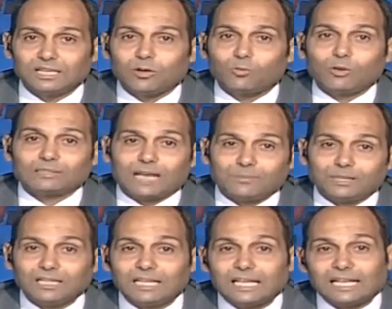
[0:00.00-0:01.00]
What happens?
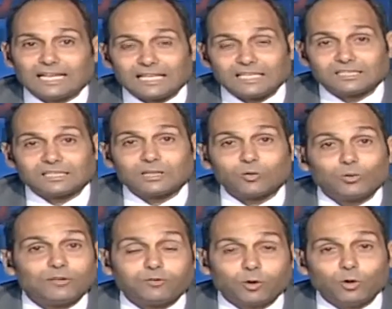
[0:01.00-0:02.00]
It
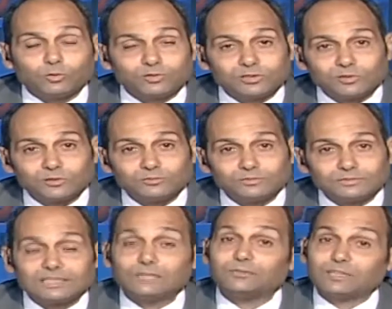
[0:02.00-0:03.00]
will float.
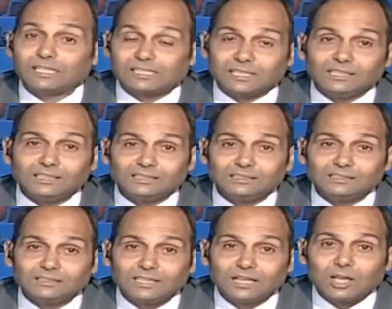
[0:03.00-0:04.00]
Give reason.
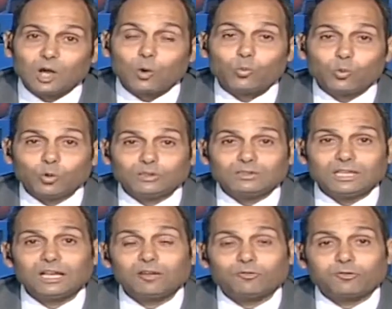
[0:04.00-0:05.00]
Wood
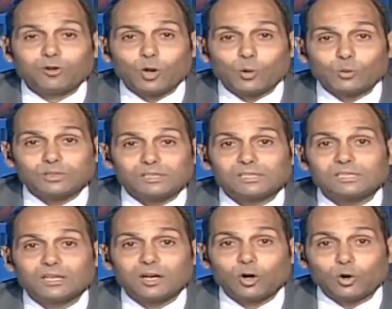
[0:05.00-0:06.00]
floats
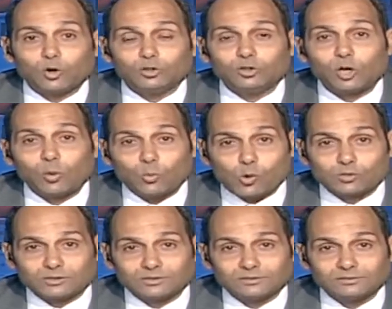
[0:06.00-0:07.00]
on
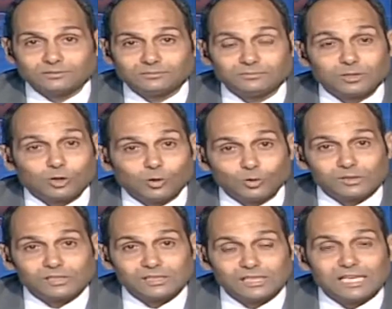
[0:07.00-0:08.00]
water
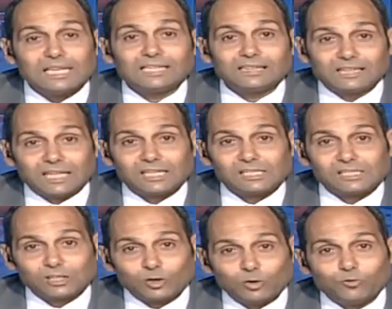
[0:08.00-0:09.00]
because
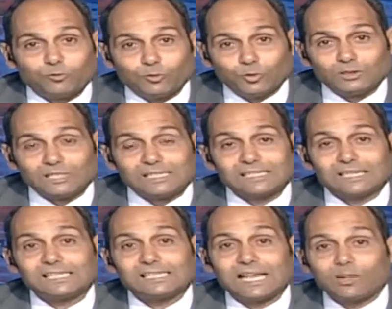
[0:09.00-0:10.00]
density of wood is
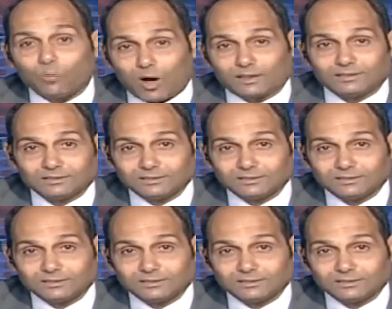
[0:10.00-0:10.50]
less than 1.